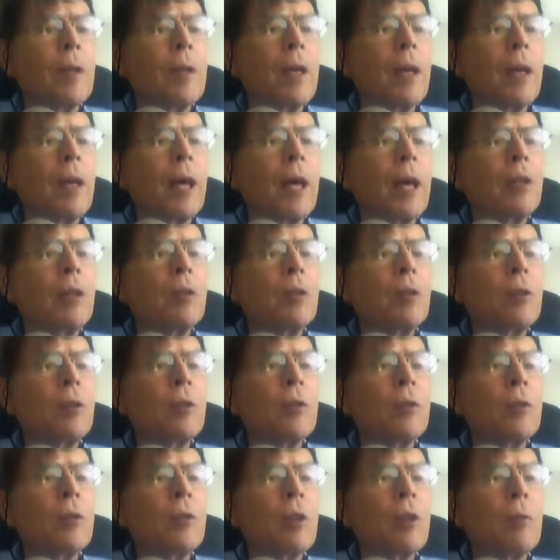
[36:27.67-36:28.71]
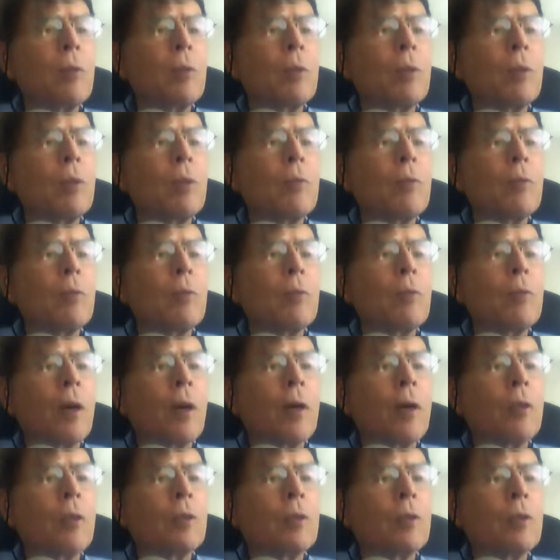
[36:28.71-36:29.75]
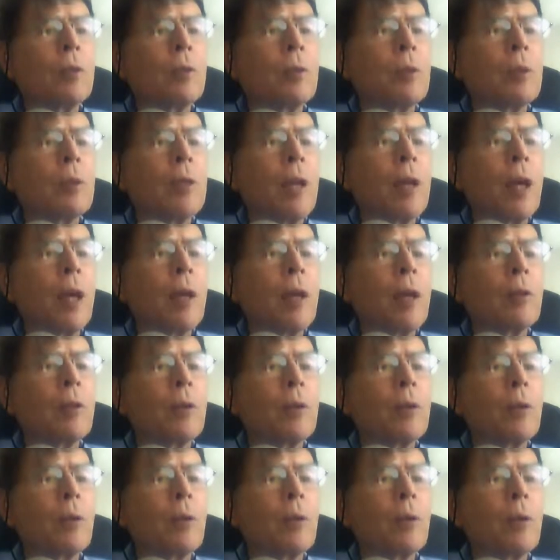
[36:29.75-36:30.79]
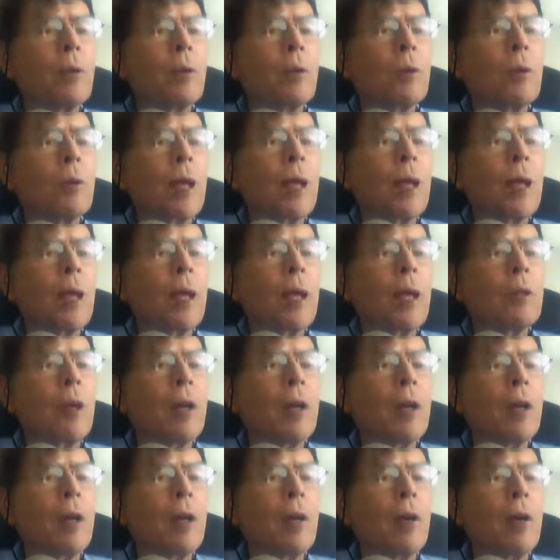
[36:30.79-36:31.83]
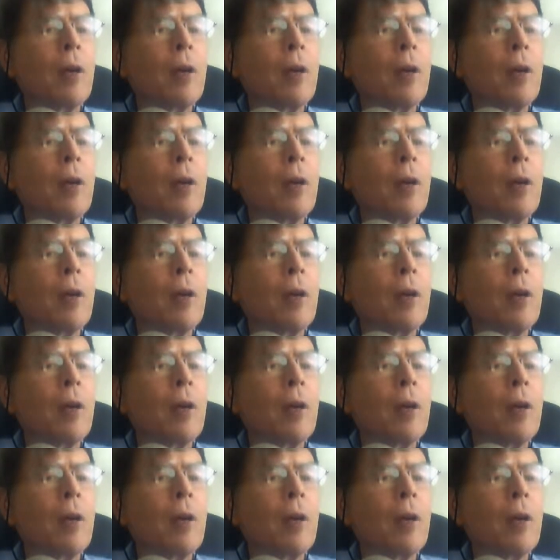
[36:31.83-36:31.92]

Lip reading: How do you determine if a part is a protector or an exile?